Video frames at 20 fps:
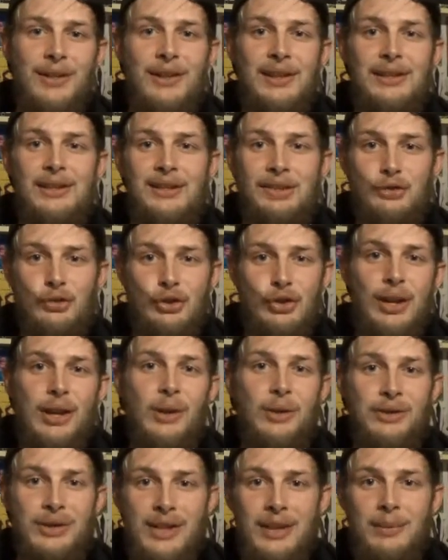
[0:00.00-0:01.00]
these
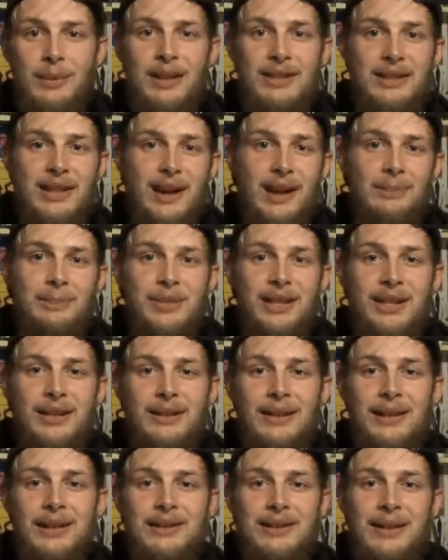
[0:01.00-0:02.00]
shows into my top 10
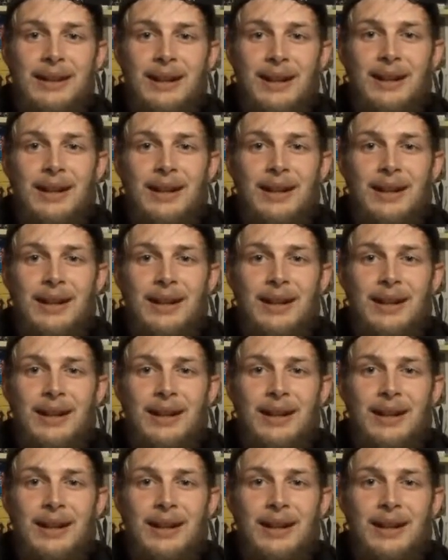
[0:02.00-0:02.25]
list,